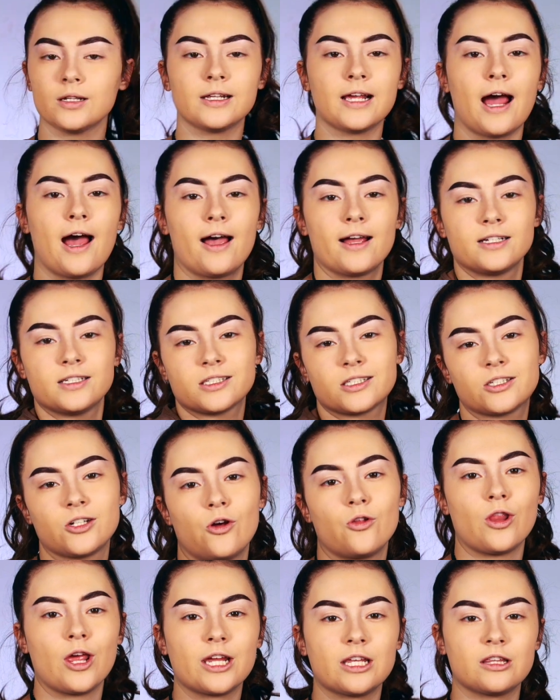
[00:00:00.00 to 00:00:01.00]
Yeah, I just
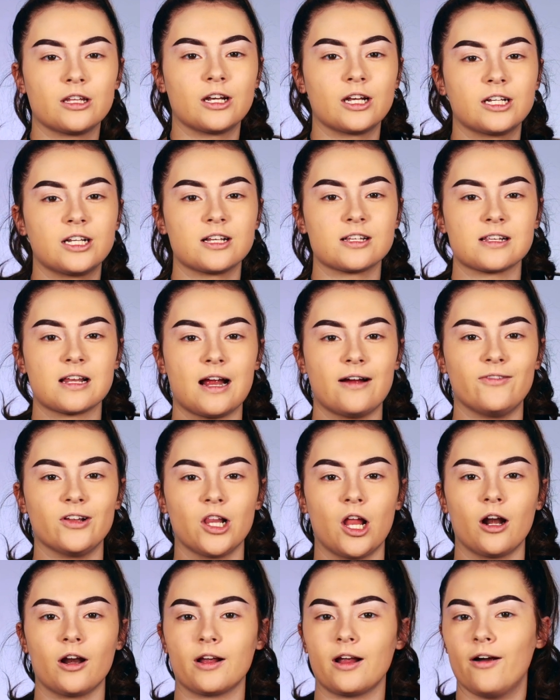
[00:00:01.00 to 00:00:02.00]
don't like that it doesn't have a
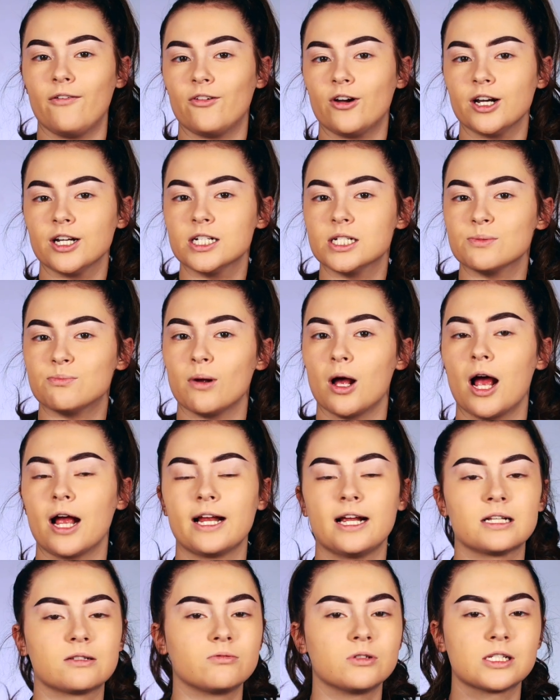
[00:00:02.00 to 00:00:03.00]
lot of coverage, but I
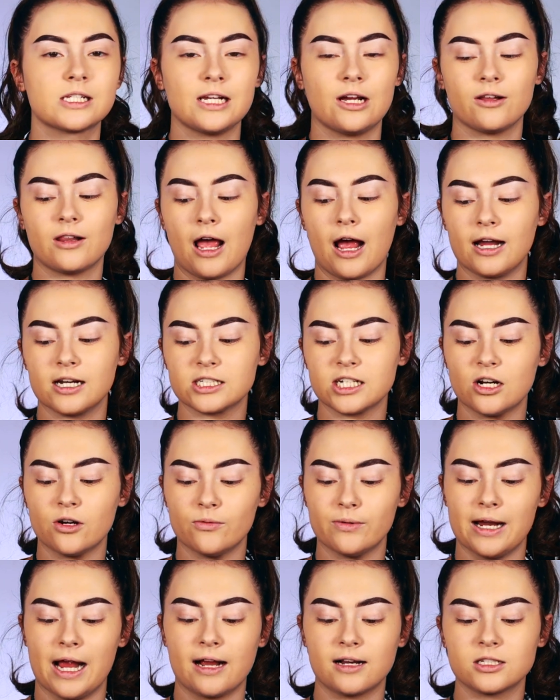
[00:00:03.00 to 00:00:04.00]
guess we'll see how the eyeshadow
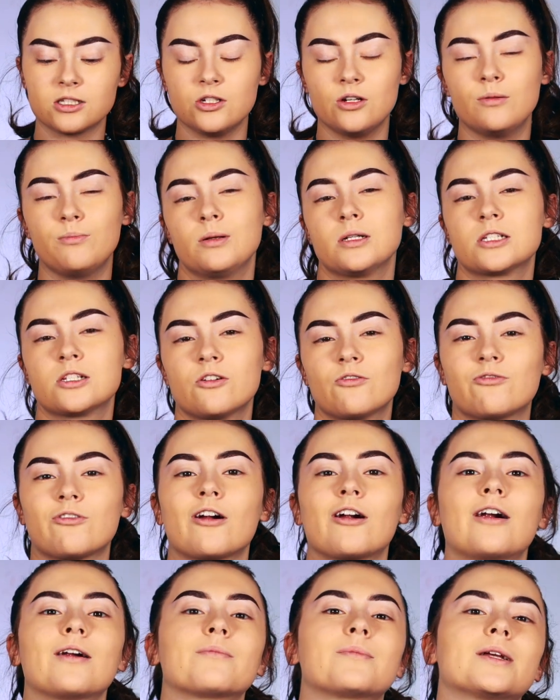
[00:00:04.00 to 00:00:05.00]
reacts to it. But so
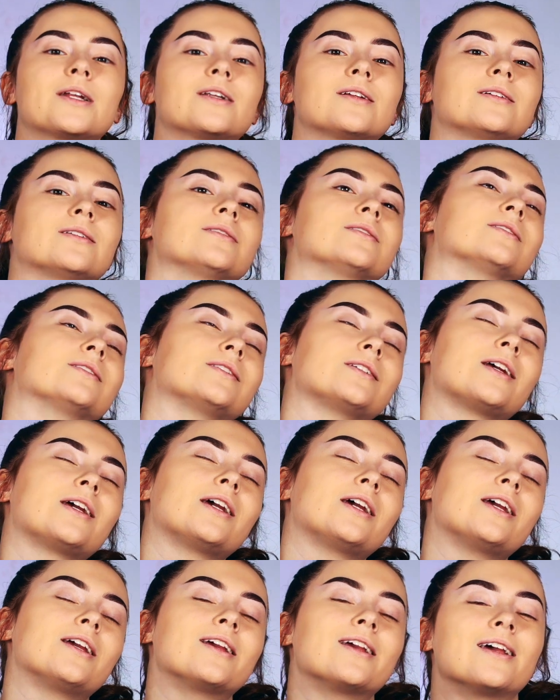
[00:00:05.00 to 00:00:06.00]
far, I'm gonna
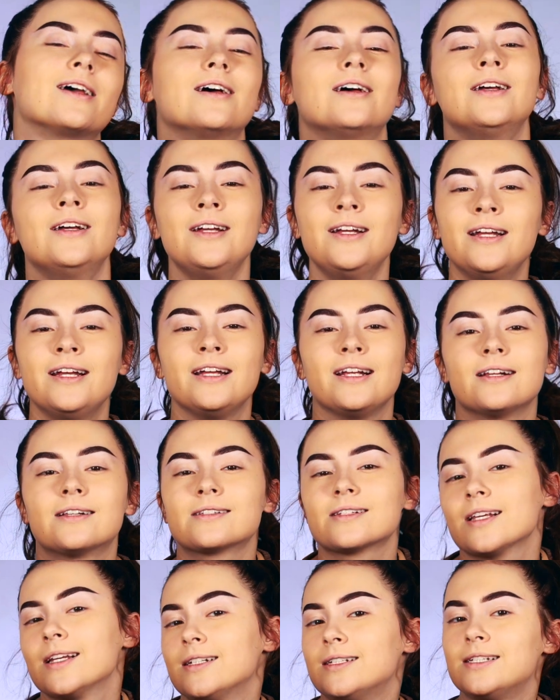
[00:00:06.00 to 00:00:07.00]
say it's
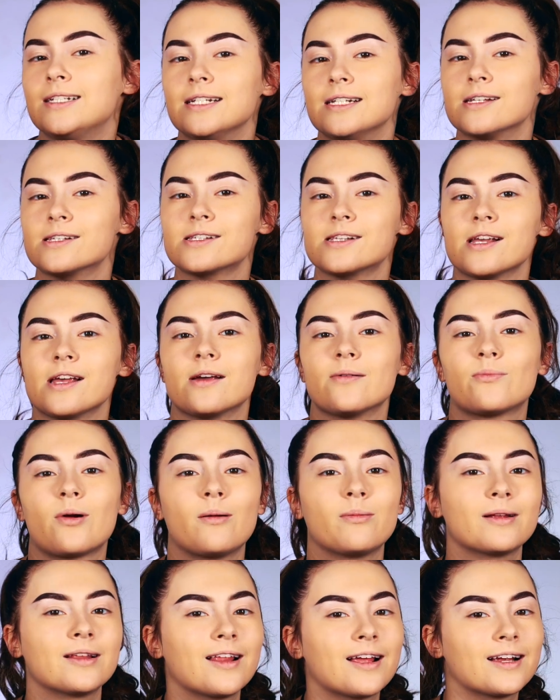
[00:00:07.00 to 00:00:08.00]
like decent,
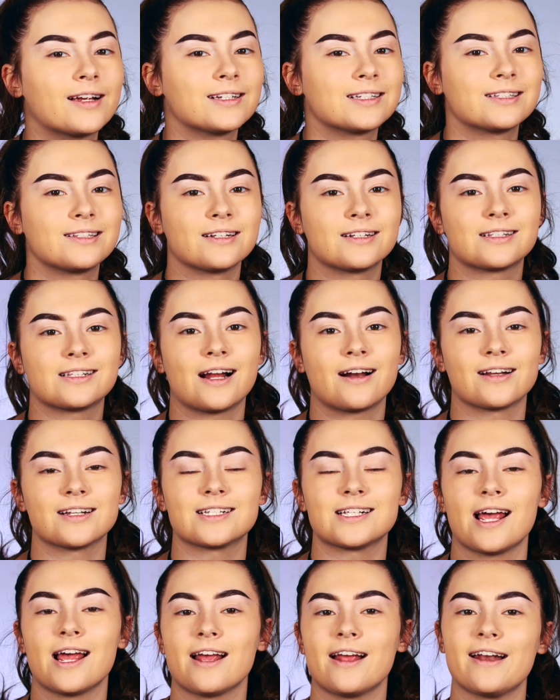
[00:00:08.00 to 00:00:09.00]
probably like a 6 out of
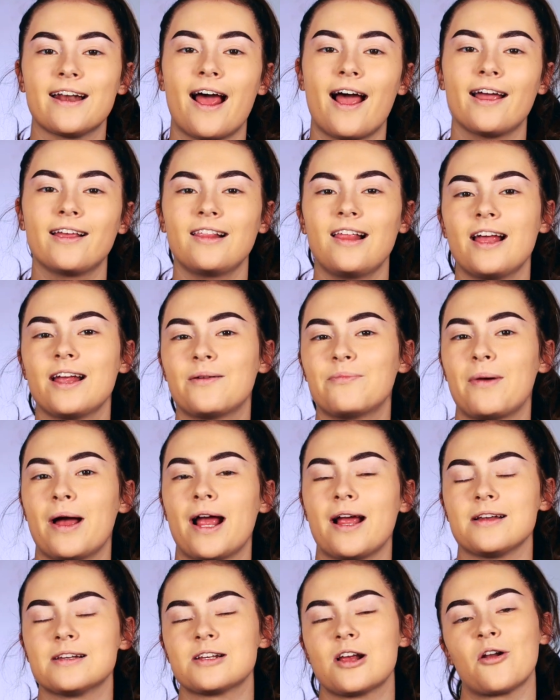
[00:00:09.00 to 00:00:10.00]
10. I like my
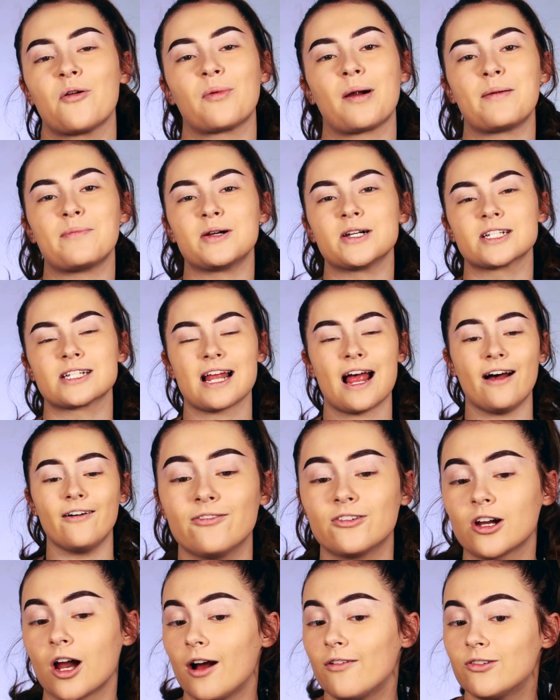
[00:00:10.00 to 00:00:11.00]
eyeshadow primers to
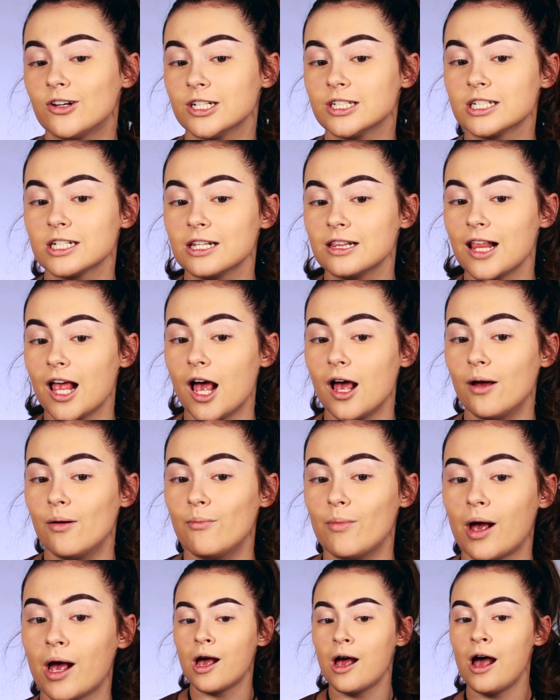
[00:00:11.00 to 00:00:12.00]
have coverage in
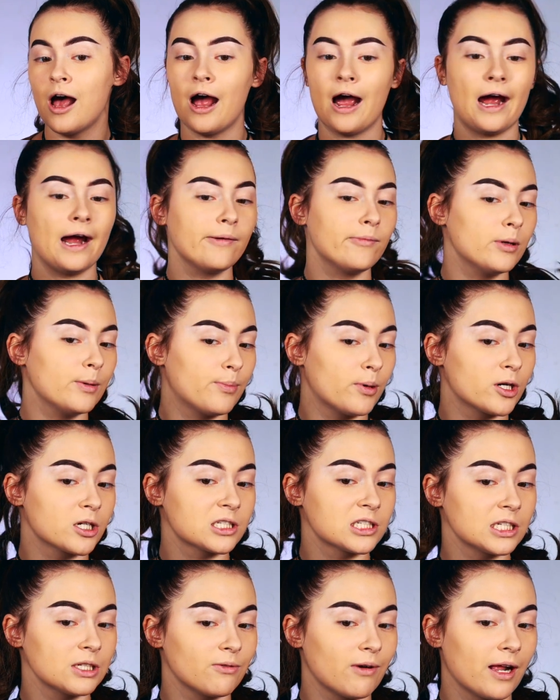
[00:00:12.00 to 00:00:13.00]
them. I would
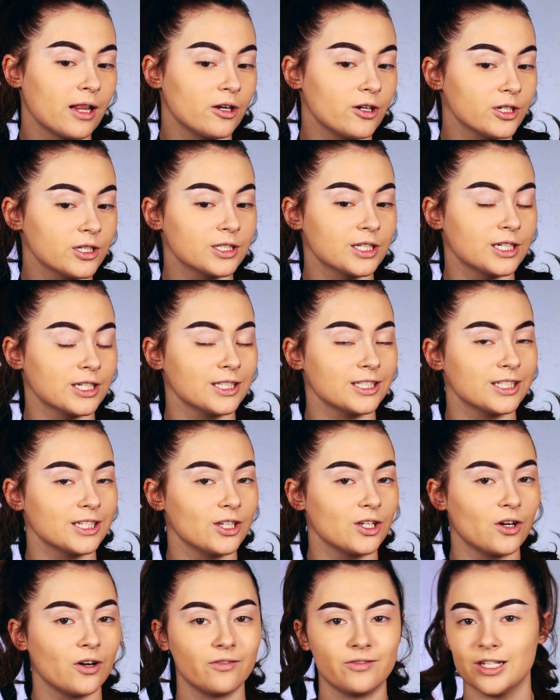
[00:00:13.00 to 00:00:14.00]
personally rather use a
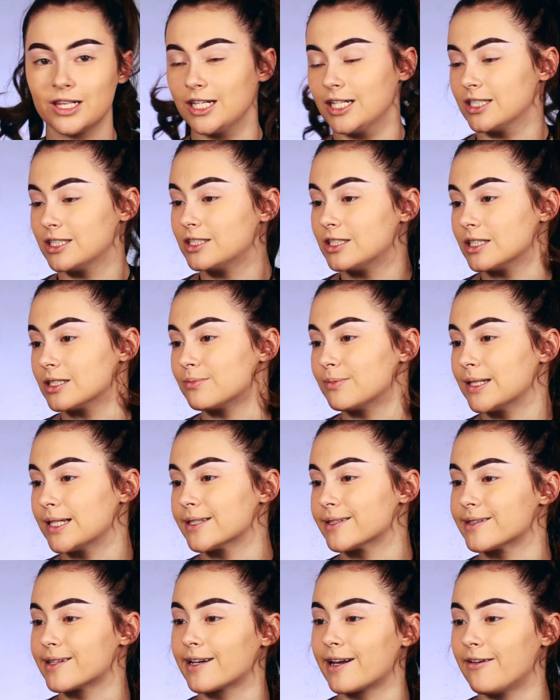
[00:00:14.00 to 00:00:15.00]
concealer over this just
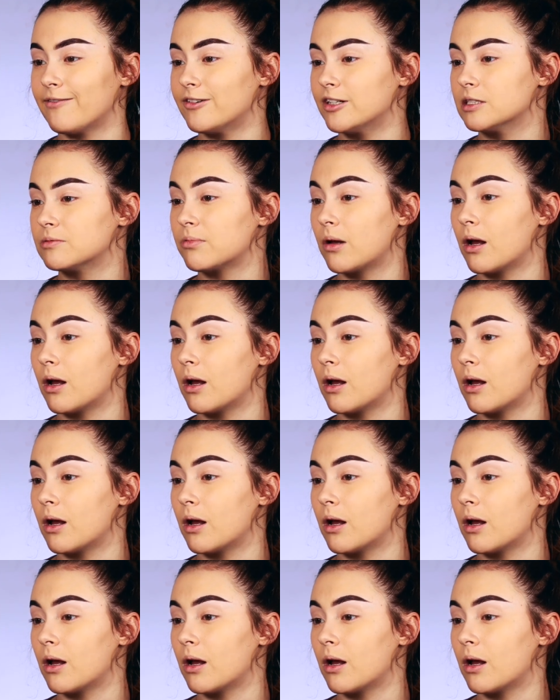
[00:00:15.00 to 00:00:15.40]
because of the coverage